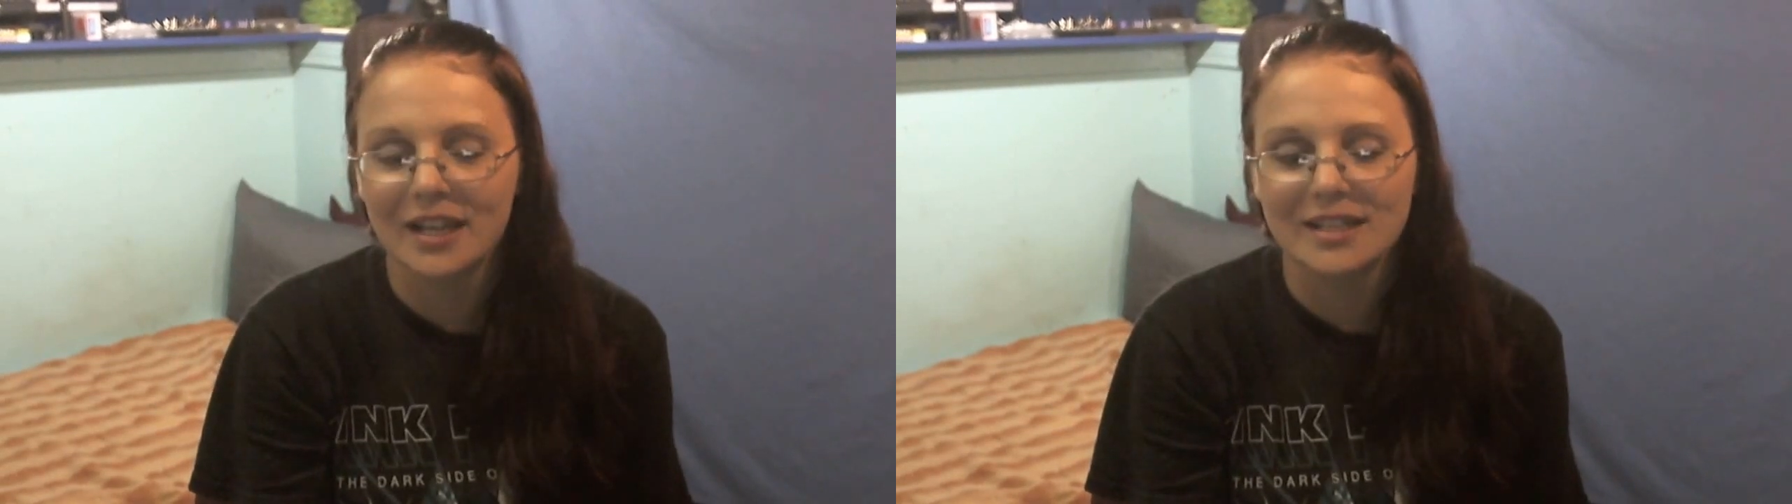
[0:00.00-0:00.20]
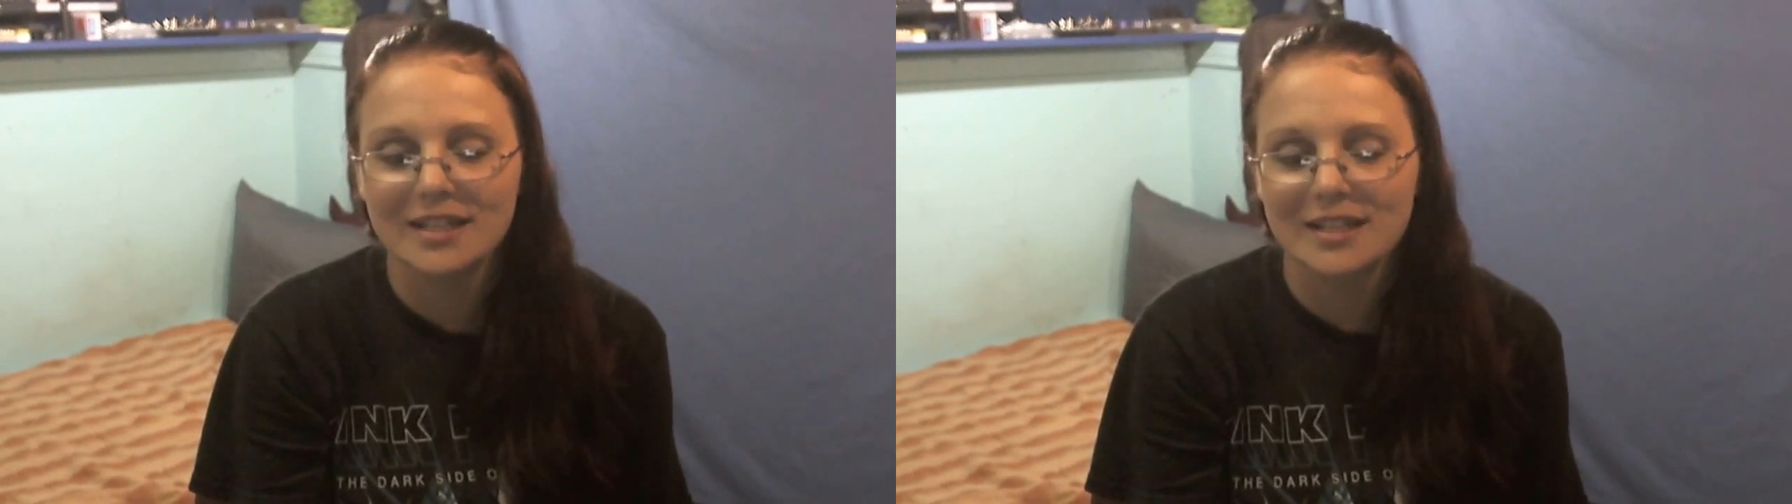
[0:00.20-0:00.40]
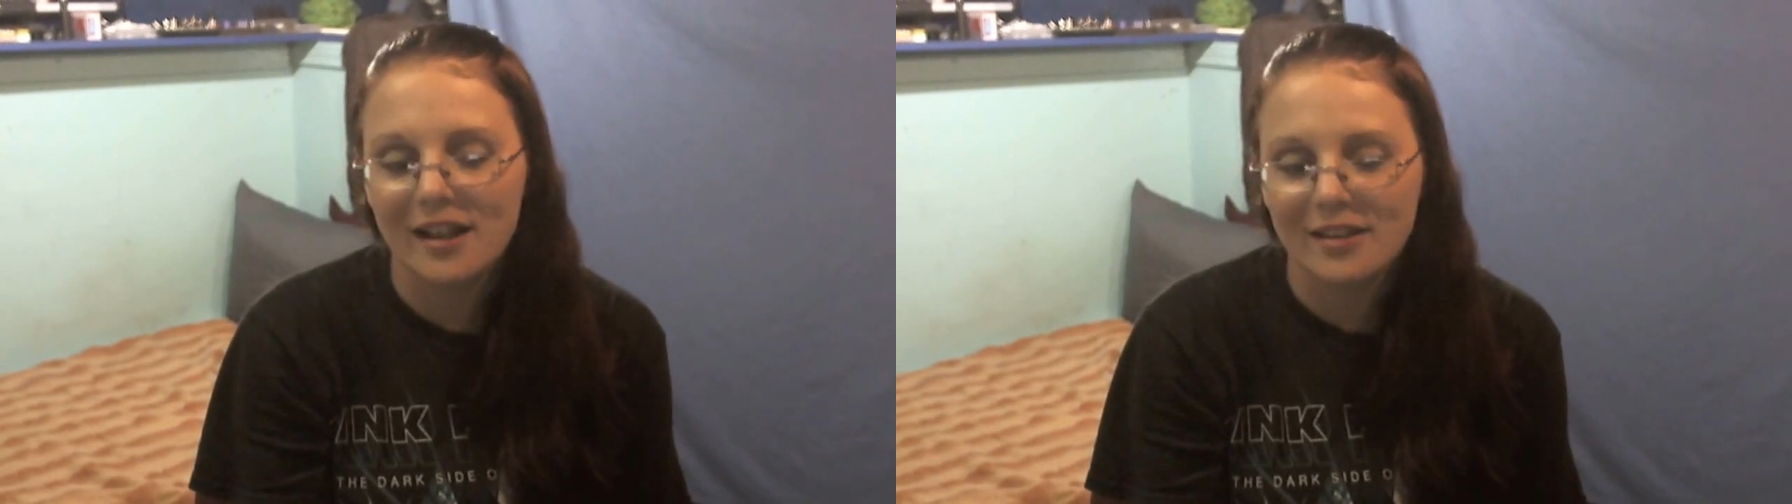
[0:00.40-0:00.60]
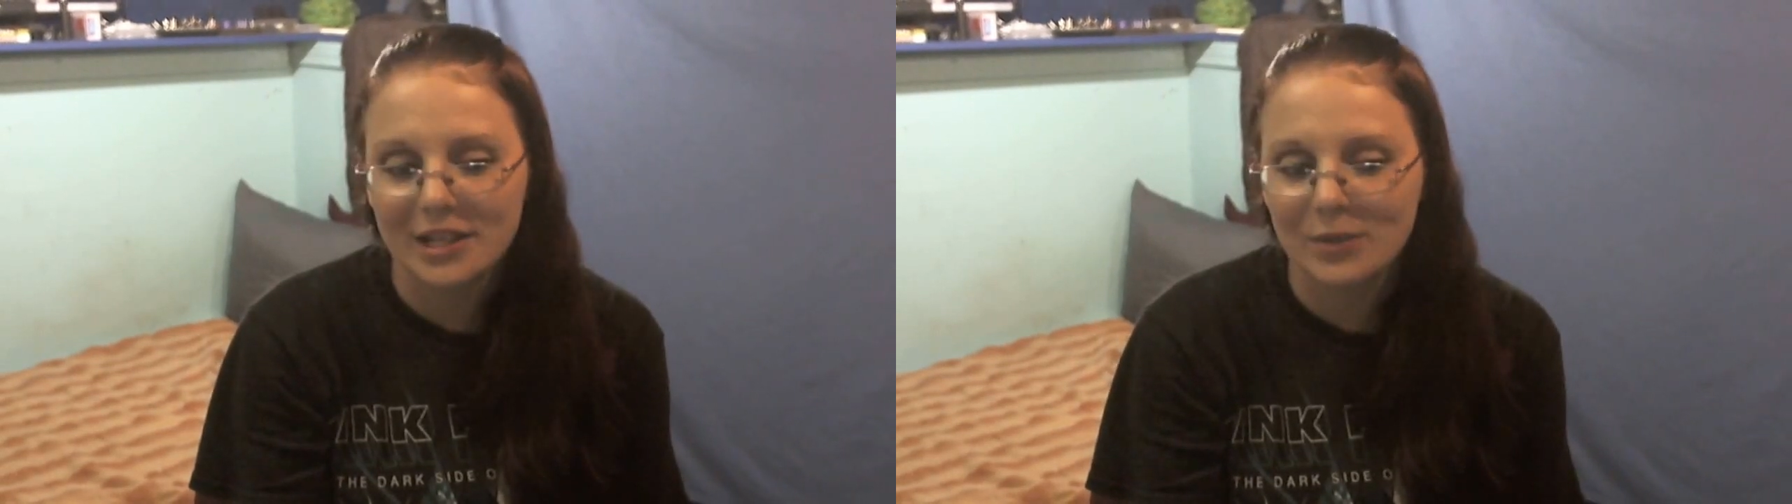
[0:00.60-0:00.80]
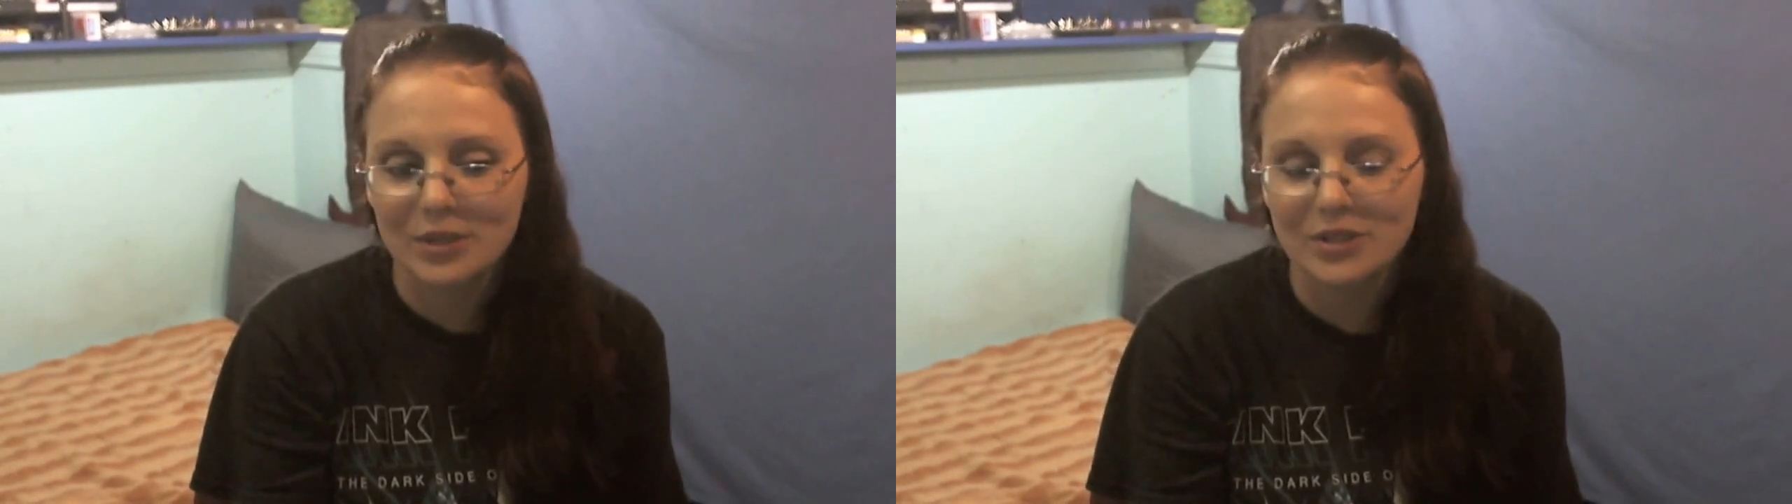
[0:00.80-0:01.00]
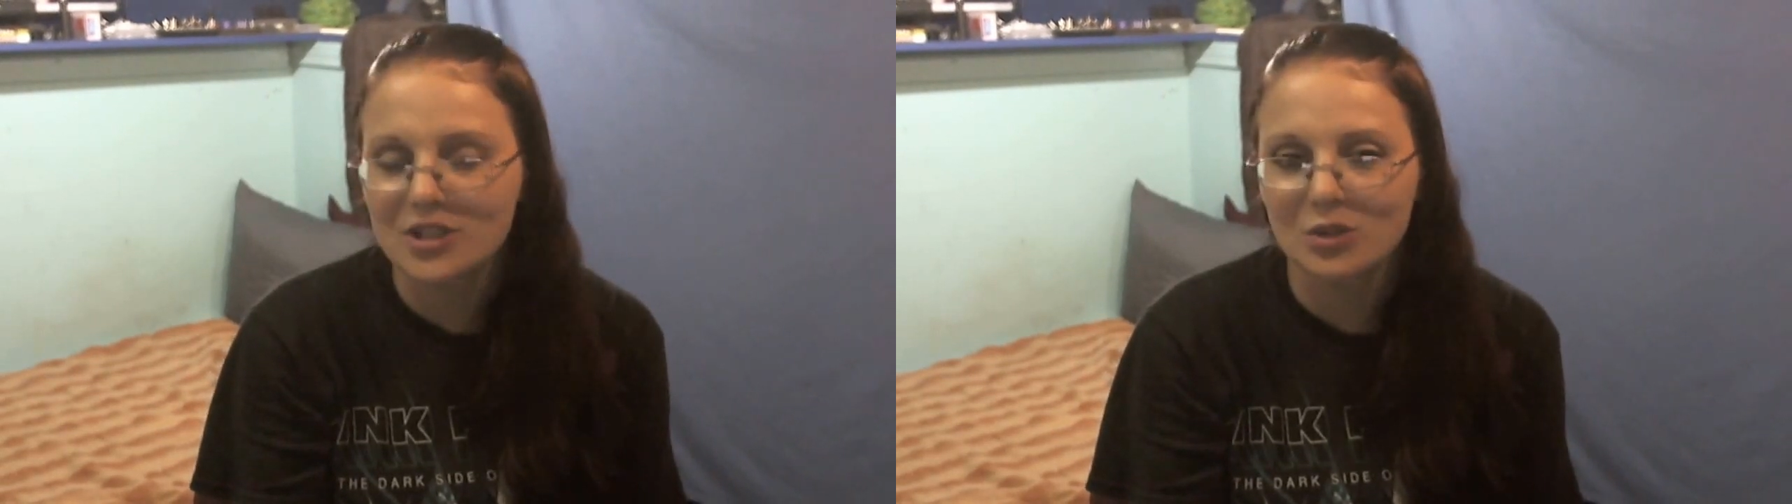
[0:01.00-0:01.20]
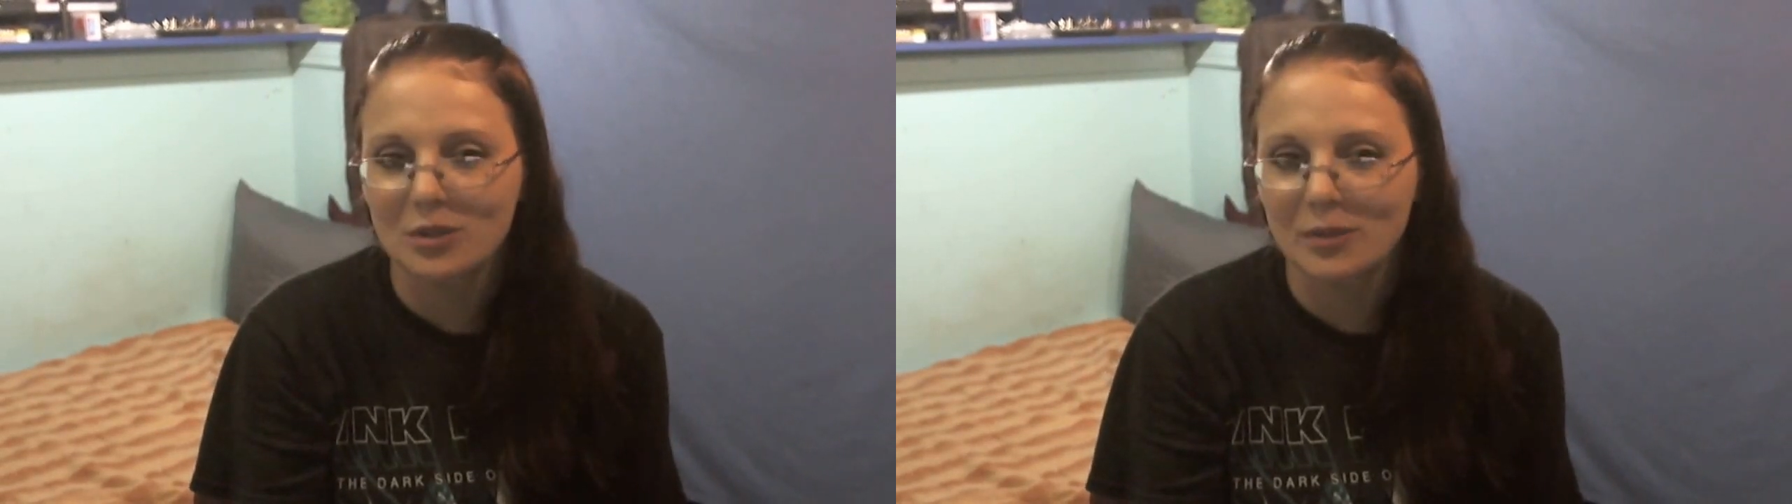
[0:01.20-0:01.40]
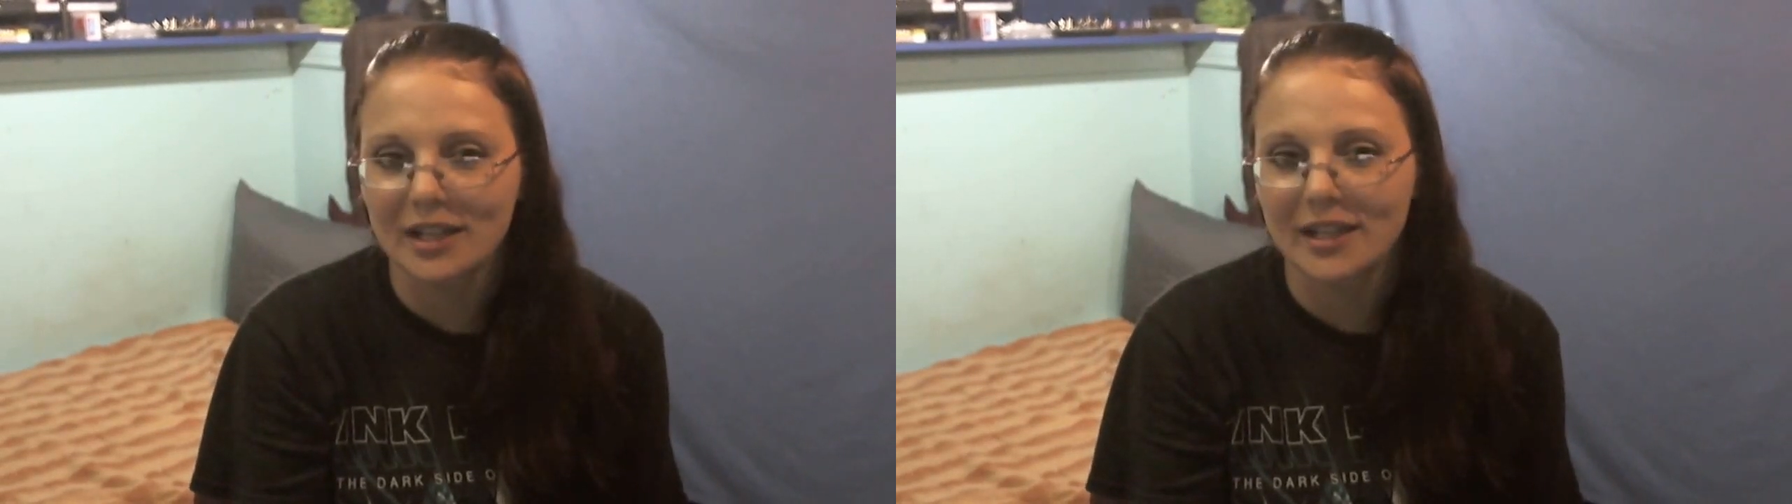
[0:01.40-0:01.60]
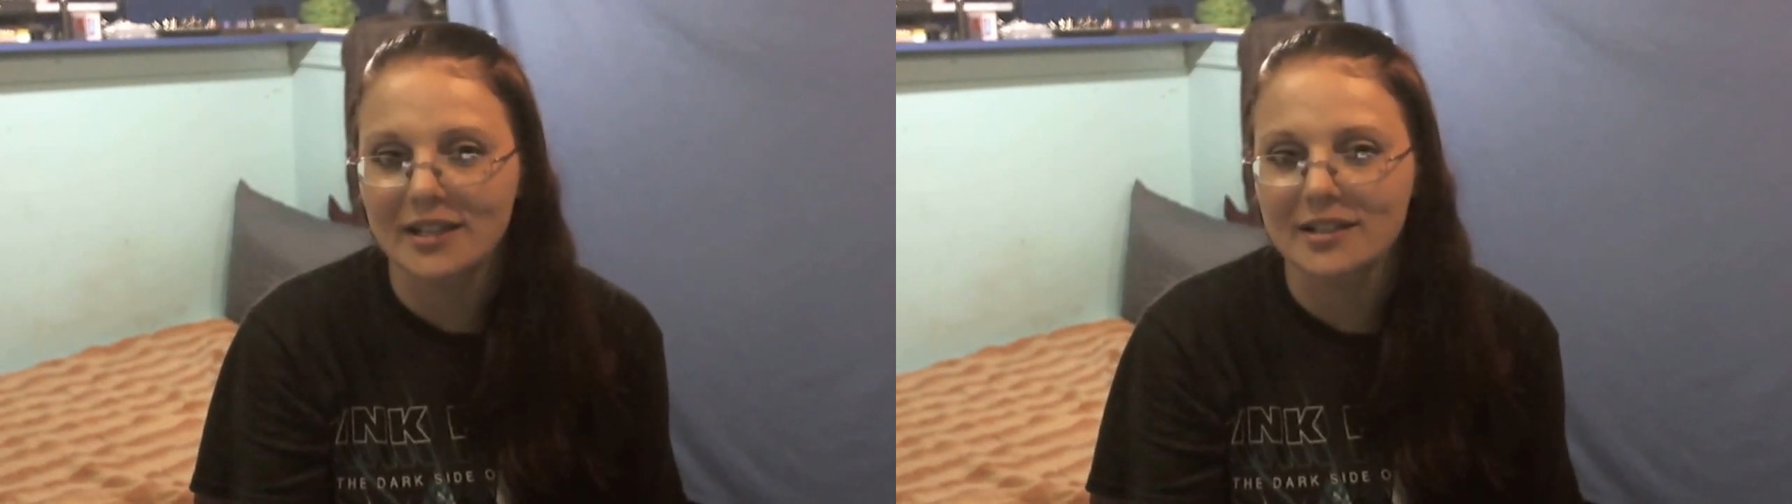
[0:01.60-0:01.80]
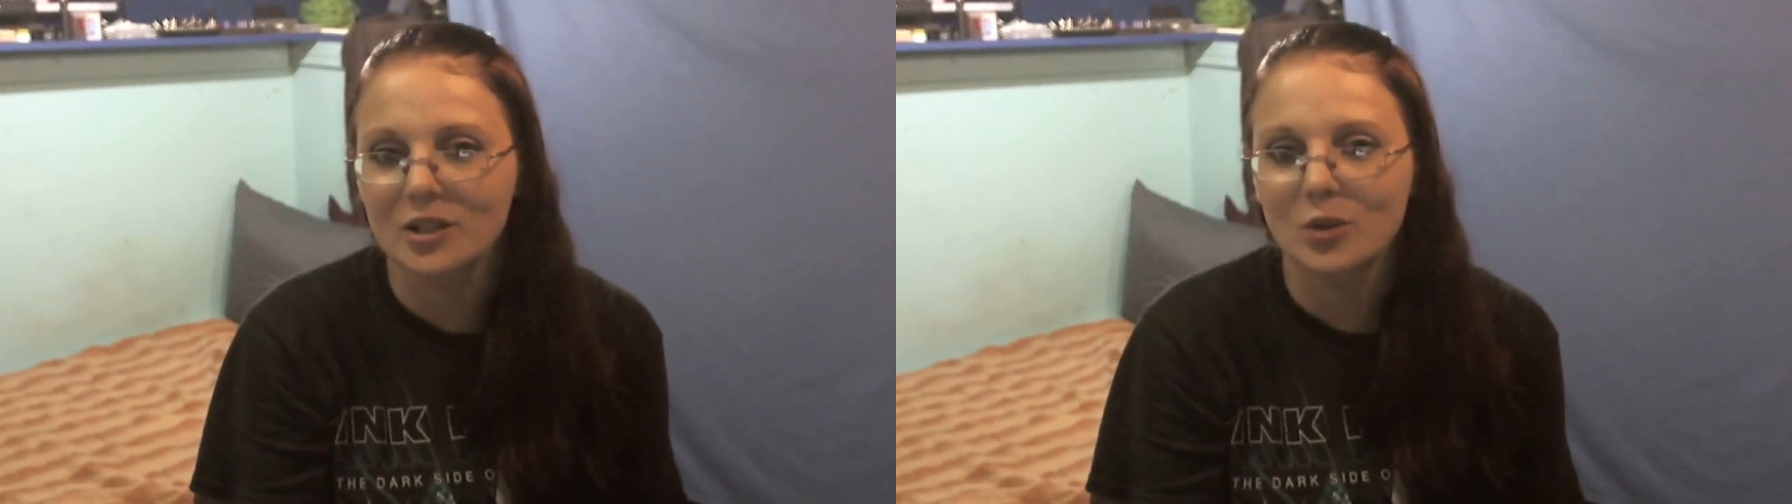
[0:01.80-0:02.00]
It's not like one of those store-bought
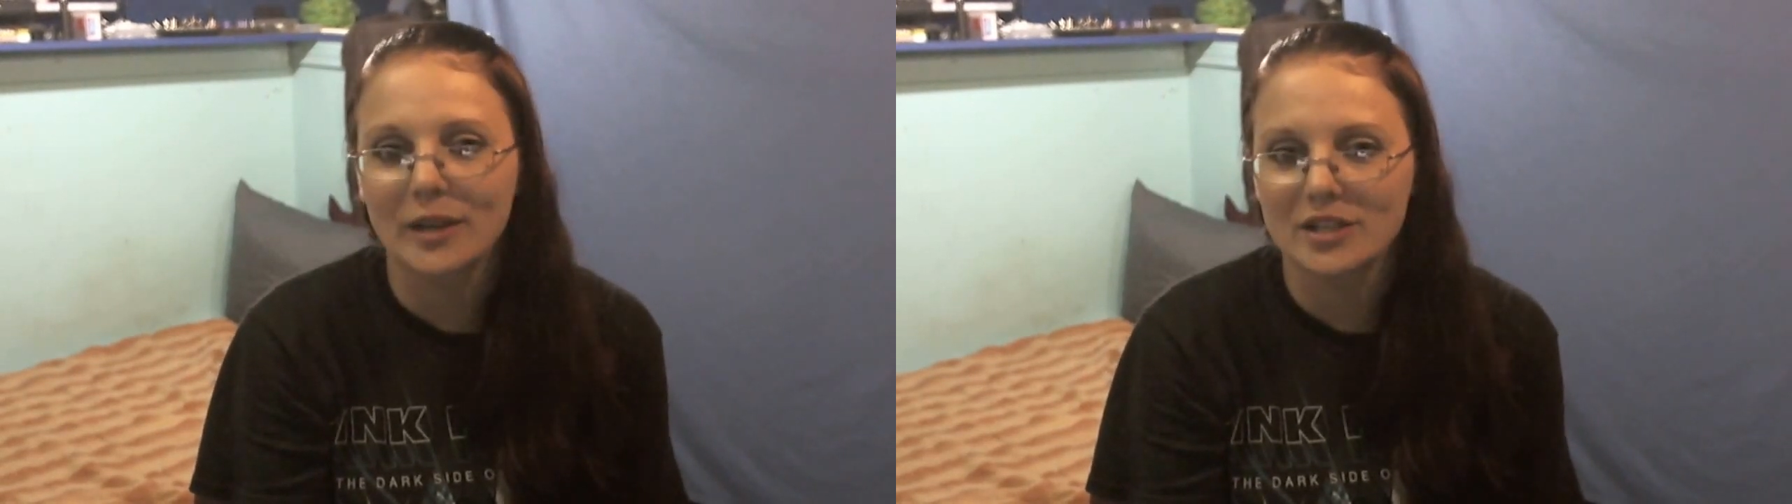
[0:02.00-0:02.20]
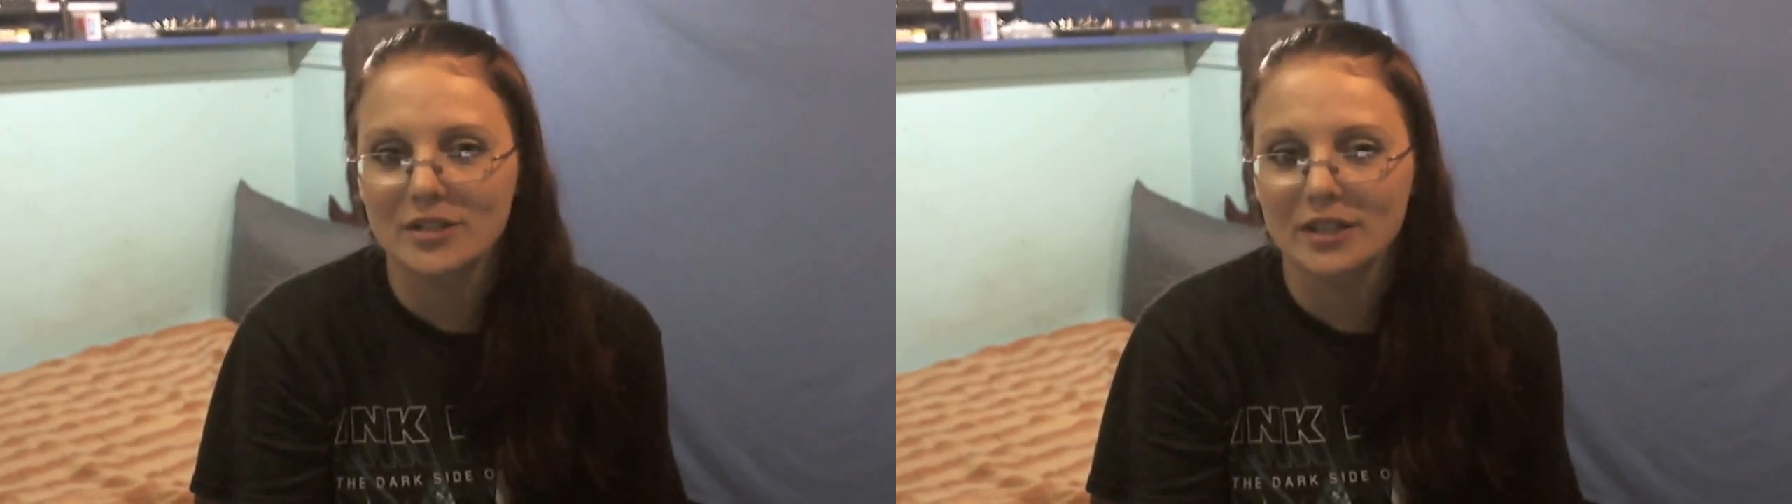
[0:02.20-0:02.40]
cakes that are way too